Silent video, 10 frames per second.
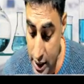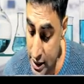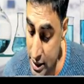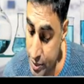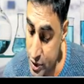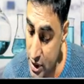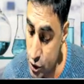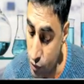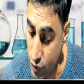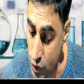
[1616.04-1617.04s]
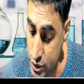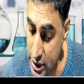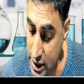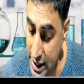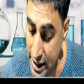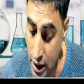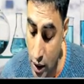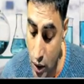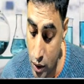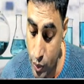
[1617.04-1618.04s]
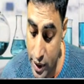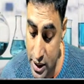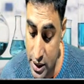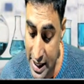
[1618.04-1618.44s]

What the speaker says: and along with